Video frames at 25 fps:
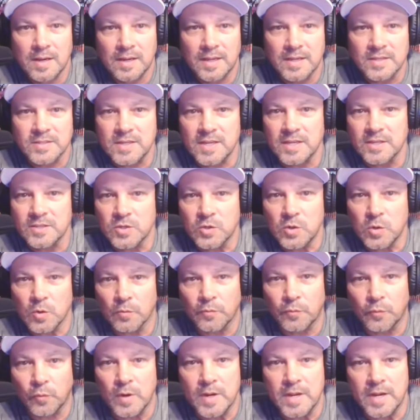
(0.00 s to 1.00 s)
Let's get to
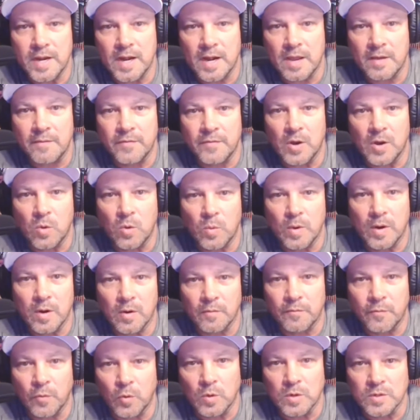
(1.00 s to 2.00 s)
your free NFL
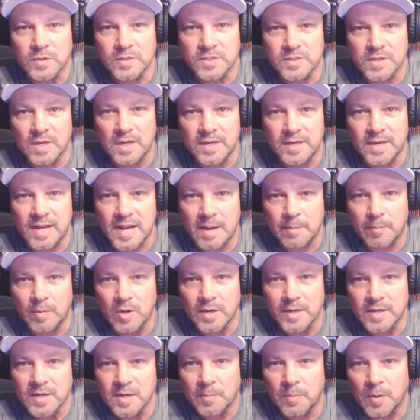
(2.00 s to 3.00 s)
winner for Sunday. I'm
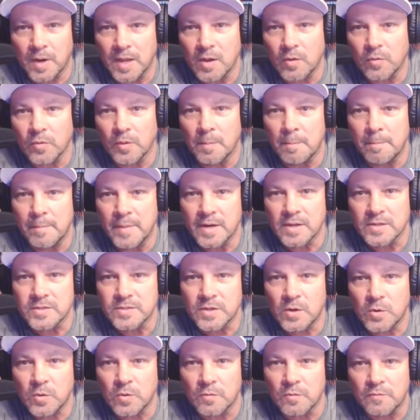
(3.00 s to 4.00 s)
looking to play on the
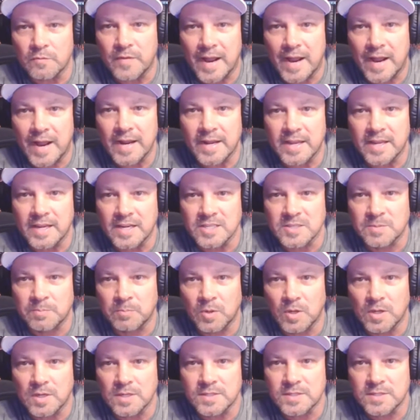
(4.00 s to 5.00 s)
Minnesota Vikings
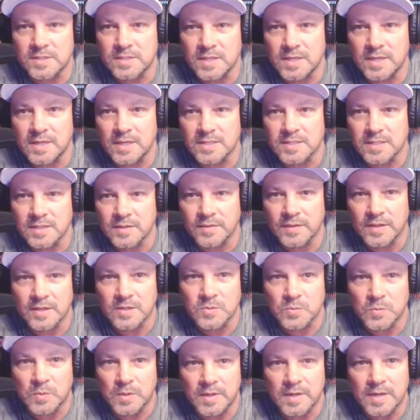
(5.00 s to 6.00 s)
+6 in
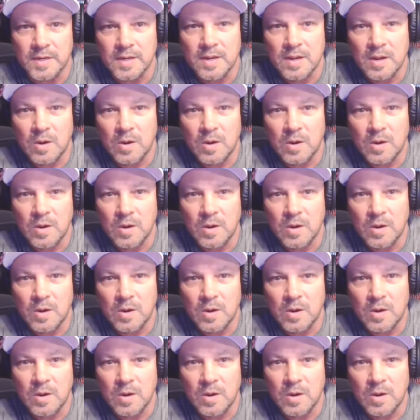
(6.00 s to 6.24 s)
this one.